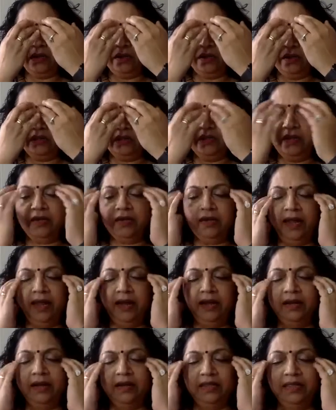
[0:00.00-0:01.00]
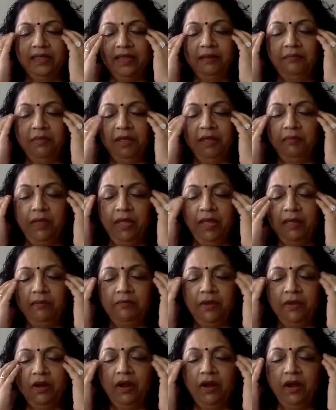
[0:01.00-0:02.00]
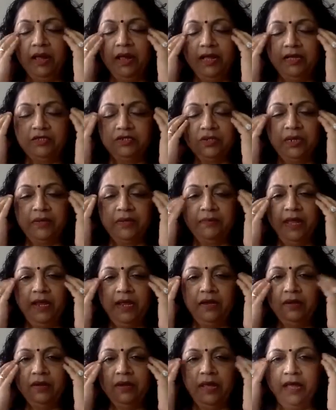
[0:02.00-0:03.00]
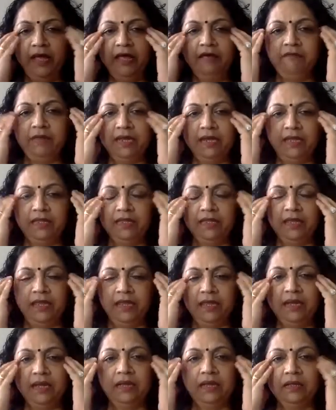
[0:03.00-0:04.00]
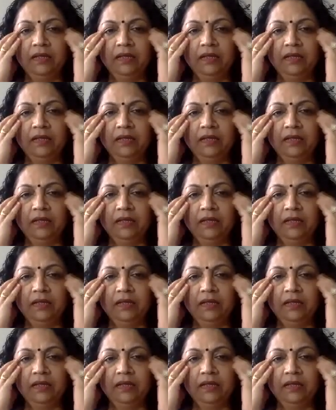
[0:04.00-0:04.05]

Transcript: The terror that maybe I'm not actually meant to have anything.